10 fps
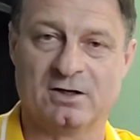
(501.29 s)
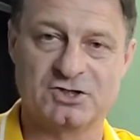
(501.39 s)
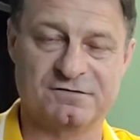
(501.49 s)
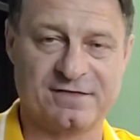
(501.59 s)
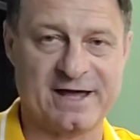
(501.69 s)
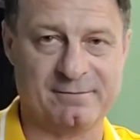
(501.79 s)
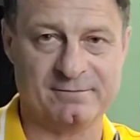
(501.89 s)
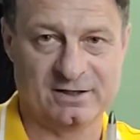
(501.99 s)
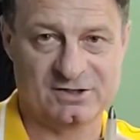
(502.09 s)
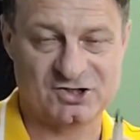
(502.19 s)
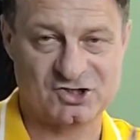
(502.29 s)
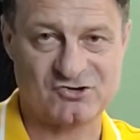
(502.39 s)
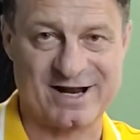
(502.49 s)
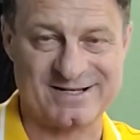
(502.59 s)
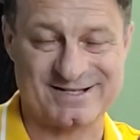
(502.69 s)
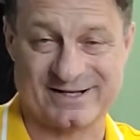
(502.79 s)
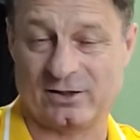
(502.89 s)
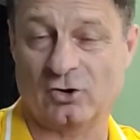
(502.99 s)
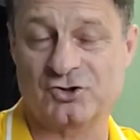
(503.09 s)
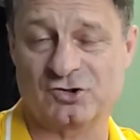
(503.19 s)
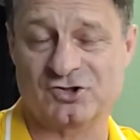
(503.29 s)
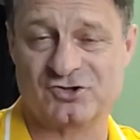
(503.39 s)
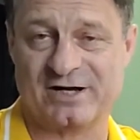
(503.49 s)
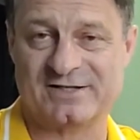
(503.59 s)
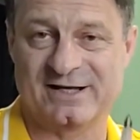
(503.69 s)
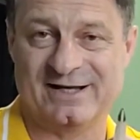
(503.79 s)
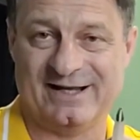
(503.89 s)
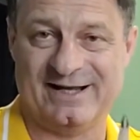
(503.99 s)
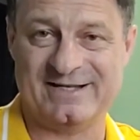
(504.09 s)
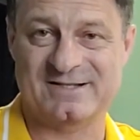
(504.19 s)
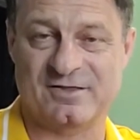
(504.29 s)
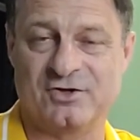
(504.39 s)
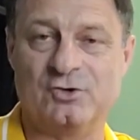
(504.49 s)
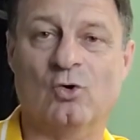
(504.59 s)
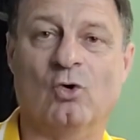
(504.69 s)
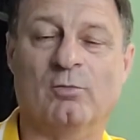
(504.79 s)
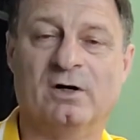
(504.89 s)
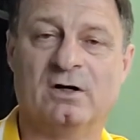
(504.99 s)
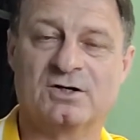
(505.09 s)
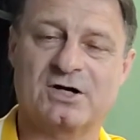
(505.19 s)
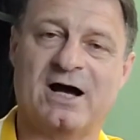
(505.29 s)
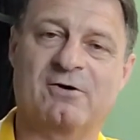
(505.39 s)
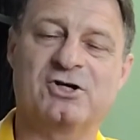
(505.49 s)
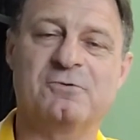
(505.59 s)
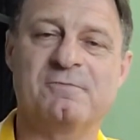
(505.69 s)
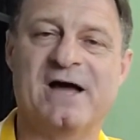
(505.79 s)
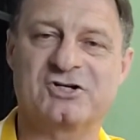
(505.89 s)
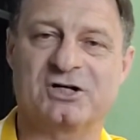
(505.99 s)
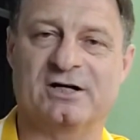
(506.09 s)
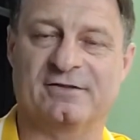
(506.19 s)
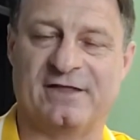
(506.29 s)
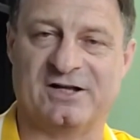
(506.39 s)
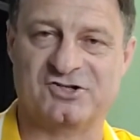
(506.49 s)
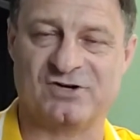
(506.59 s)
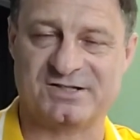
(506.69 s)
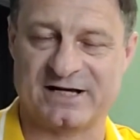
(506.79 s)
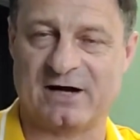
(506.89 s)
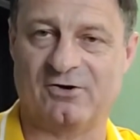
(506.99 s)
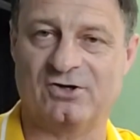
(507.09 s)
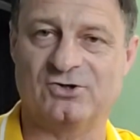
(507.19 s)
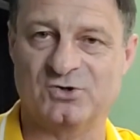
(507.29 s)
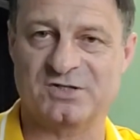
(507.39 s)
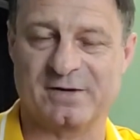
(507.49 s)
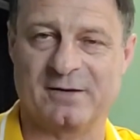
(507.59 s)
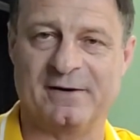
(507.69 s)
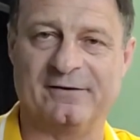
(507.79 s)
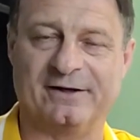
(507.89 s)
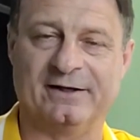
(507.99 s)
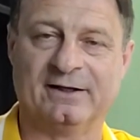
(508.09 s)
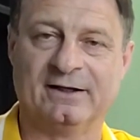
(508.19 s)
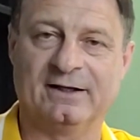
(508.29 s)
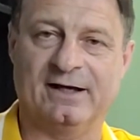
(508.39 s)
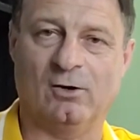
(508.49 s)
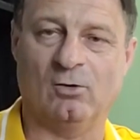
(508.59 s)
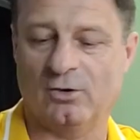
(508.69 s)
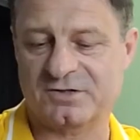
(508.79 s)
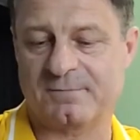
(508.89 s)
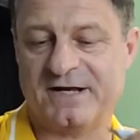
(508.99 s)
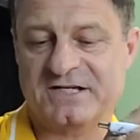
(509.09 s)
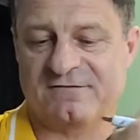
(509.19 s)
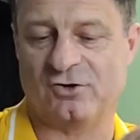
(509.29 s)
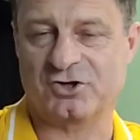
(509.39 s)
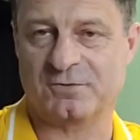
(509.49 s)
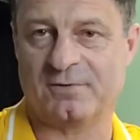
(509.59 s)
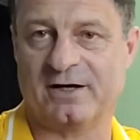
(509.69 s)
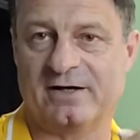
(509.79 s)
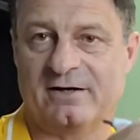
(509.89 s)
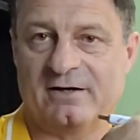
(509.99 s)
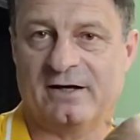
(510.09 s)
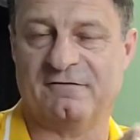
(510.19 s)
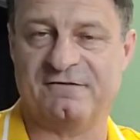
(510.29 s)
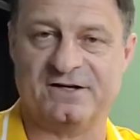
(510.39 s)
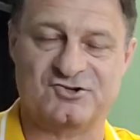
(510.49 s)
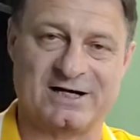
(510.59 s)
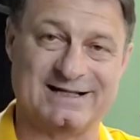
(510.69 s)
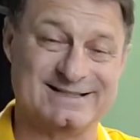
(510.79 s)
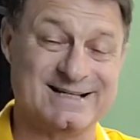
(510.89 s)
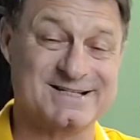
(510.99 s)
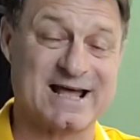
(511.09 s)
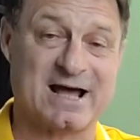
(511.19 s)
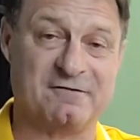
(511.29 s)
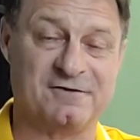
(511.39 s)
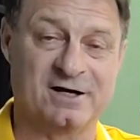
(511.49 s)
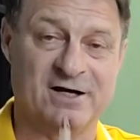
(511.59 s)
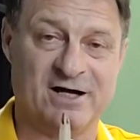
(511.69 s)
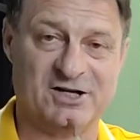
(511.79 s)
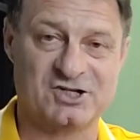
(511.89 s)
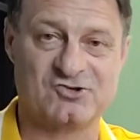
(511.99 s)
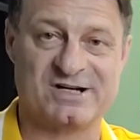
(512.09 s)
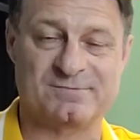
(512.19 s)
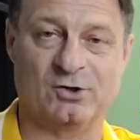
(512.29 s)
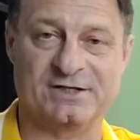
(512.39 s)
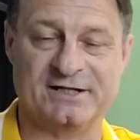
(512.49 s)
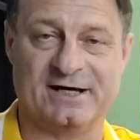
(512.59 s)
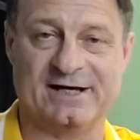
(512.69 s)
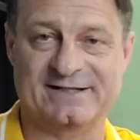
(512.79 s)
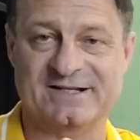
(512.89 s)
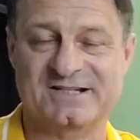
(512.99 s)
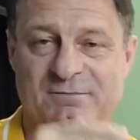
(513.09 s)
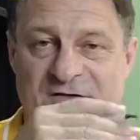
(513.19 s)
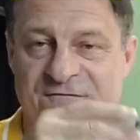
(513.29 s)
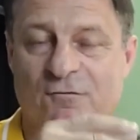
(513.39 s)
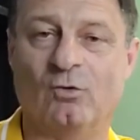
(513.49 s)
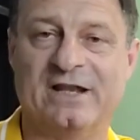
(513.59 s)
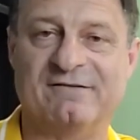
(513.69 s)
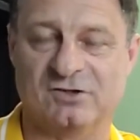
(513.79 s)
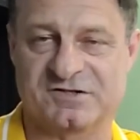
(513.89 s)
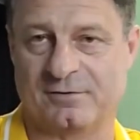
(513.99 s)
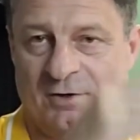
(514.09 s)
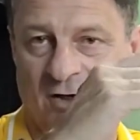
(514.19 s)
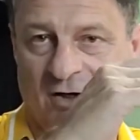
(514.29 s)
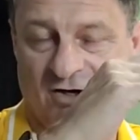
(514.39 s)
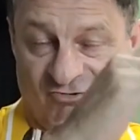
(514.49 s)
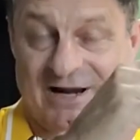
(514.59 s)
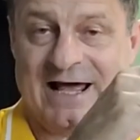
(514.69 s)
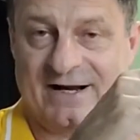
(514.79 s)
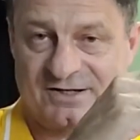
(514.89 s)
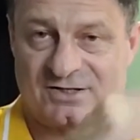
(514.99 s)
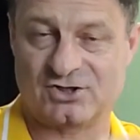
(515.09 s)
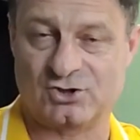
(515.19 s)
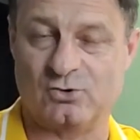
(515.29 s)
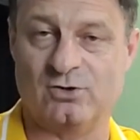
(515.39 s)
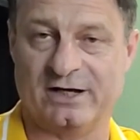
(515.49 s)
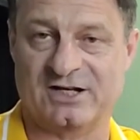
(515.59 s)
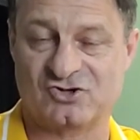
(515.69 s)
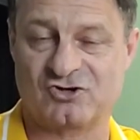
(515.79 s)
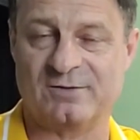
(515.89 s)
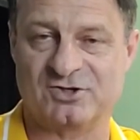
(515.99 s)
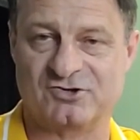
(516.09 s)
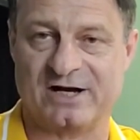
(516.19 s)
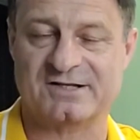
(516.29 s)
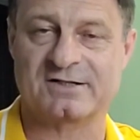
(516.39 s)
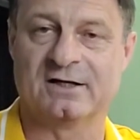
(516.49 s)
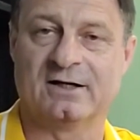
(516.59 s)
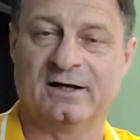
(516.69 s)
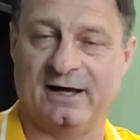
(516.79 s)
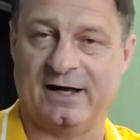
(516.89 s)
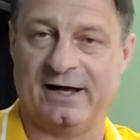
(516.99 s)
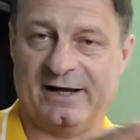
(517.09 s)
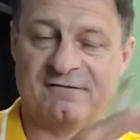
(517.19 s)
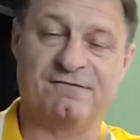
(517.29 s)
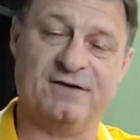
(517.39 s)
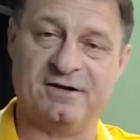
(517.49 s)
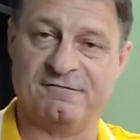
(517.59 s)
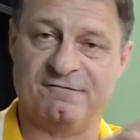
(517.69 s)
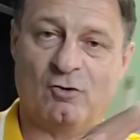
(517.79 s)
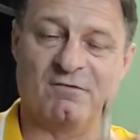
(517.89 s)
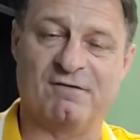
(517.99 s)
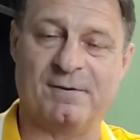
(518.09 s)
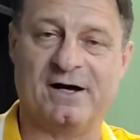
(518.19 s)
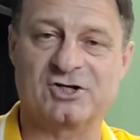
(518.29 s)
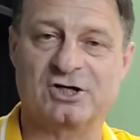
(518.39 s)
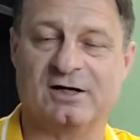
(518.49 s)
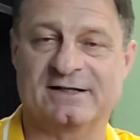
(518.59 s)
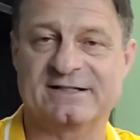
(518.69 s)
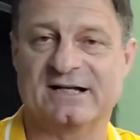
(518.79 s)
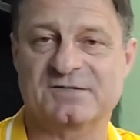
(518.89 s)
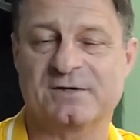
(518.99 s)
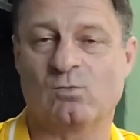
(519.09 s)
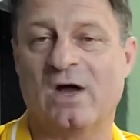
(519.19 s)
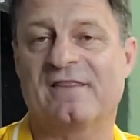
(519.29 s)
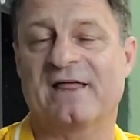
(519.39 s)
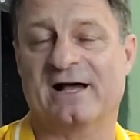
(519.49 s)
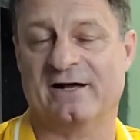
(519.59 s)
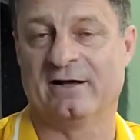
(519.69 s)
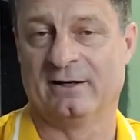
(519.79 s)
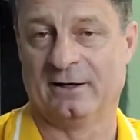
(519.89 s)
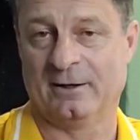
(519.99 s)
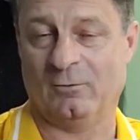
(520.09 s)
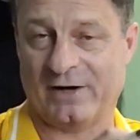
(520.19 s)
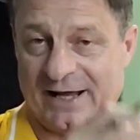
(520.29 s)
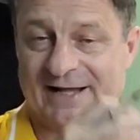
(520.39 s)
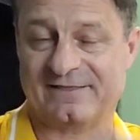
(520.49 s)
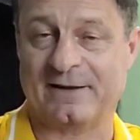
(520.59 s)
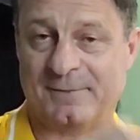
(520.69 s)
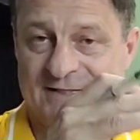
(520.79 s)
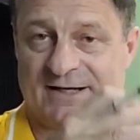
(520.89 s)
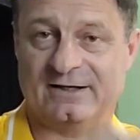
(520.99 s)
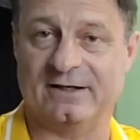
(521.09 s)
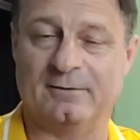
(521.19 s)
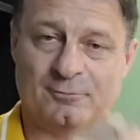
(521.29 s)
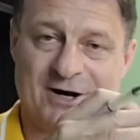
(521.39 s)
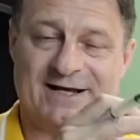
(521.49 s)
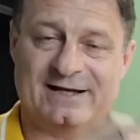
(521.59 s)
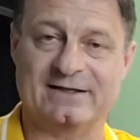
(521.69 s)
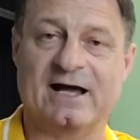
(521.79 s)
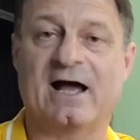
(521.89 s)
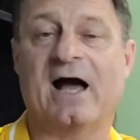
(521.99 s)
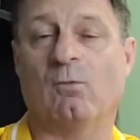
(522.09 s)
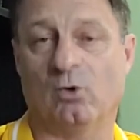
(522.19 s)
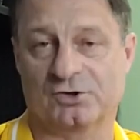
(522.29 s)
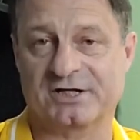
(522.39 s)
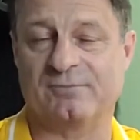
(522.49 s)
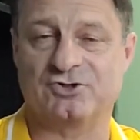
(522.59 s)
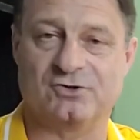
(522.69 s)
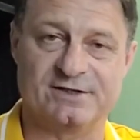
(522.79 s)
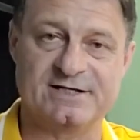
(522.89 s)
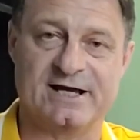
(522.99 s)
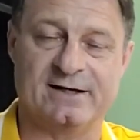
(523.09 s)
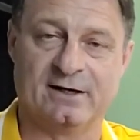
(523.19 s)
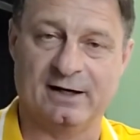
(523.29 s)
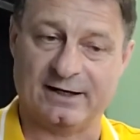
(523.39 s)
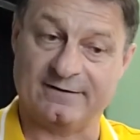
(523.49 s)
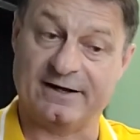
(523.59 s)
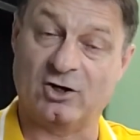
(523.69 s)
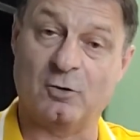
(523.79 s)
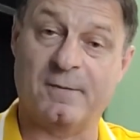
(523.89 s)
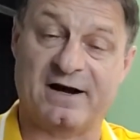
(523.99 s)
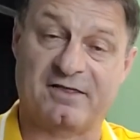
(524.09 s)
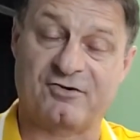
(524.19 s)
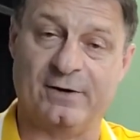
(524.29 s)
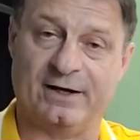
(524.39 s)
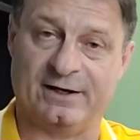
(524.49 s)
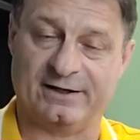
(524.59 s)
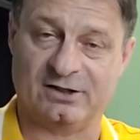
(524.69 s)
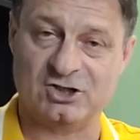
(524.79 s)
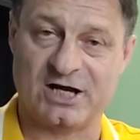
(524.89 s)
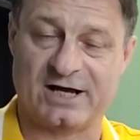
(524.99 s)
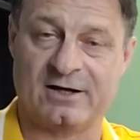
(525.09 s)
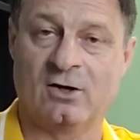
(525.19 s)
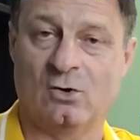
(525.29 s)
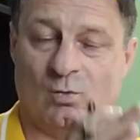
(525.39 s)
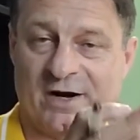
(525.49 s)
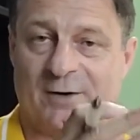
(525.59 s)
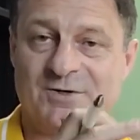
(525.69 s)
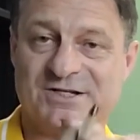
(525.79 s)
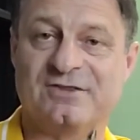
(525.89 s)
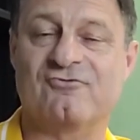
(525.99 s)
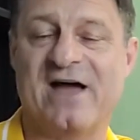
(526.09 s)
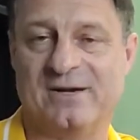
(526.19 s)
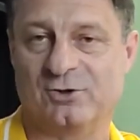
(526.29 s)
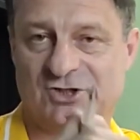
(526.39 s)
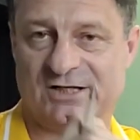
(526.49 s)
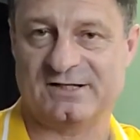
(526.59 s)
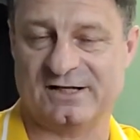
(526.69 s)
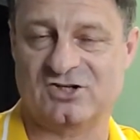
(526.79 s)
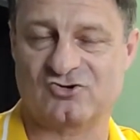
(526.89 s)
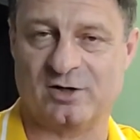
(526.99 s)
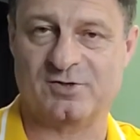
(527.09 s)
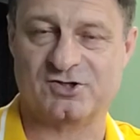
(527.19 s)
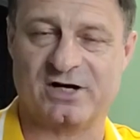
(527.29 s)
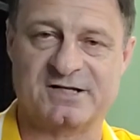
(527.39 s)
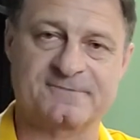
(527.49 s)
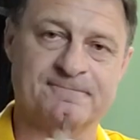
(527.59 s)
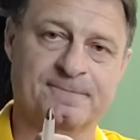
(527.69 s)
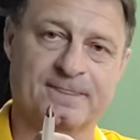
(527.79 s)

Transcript: So for them, stress, psychological stress, is the norm. So how can you measure that stress and how can you do something about it? Uh, although it's a basic version, my uh, fitness tracker does have a stress monitor, and it does give me four levels from relaxed to extreme stress. Uh, in a in a form of a pie chart, and tells me when that when I hit that particular bracket at what time during the day. I can then go back through it and I can check when I was in the red, which is extreme stress.